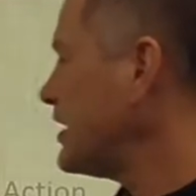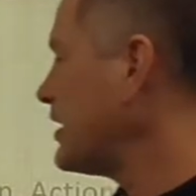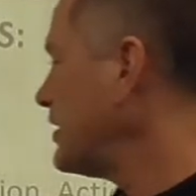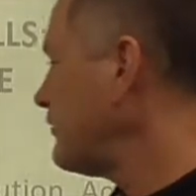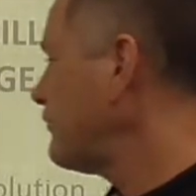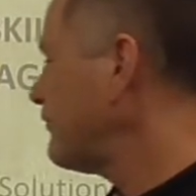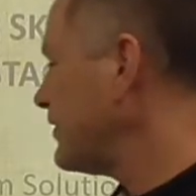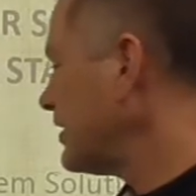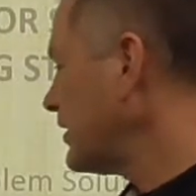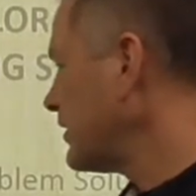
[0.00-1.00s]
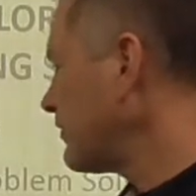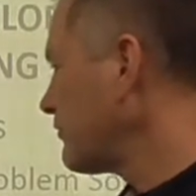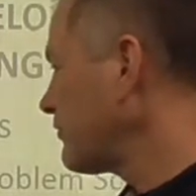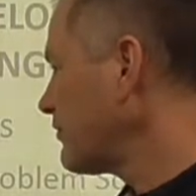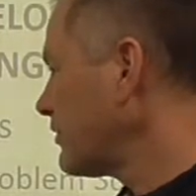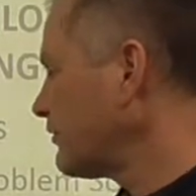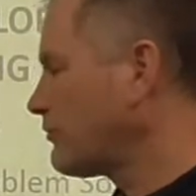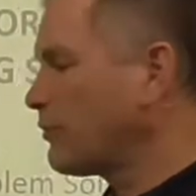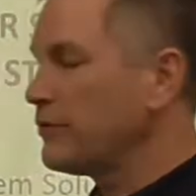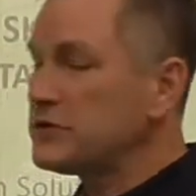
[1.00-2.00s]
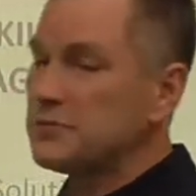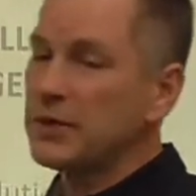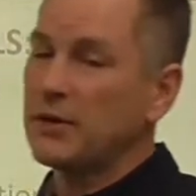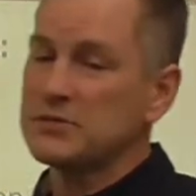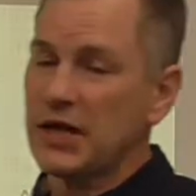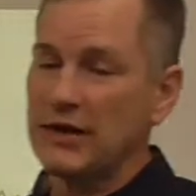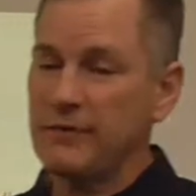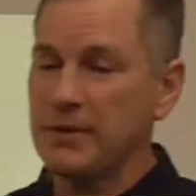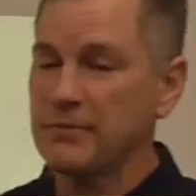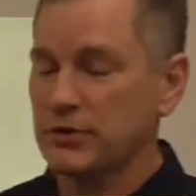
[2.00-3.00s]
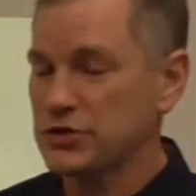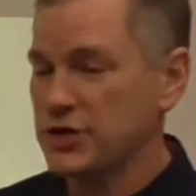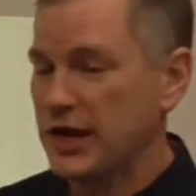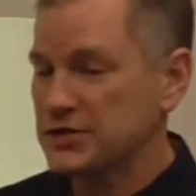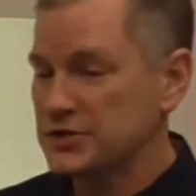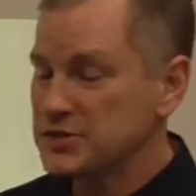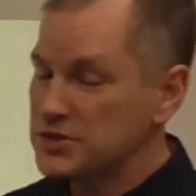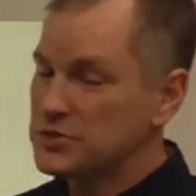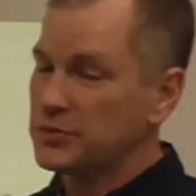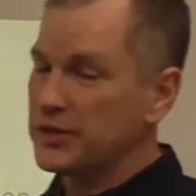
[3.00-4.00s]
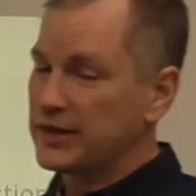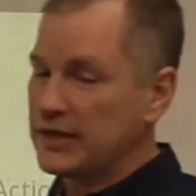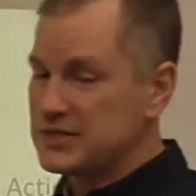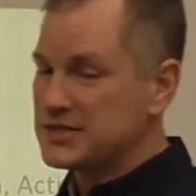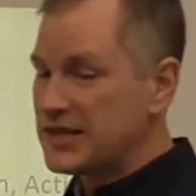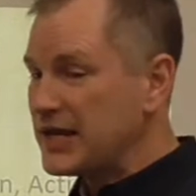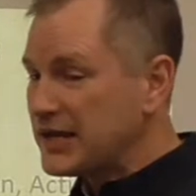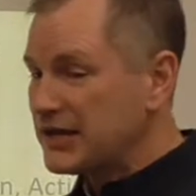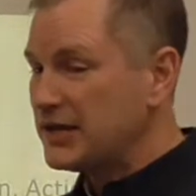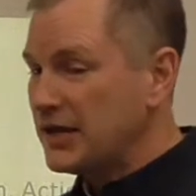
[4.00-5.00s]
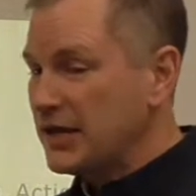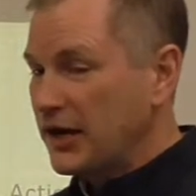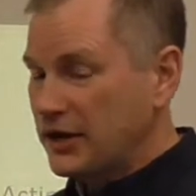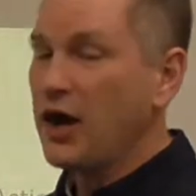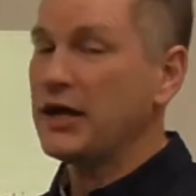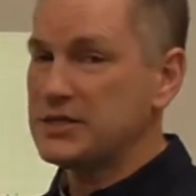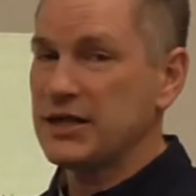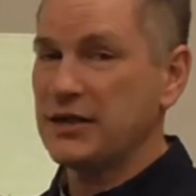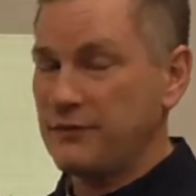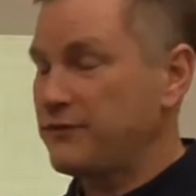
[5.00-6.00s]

taken, and feelings. And so this becomes kind of a bit more challenging. This is sort of like that stated content and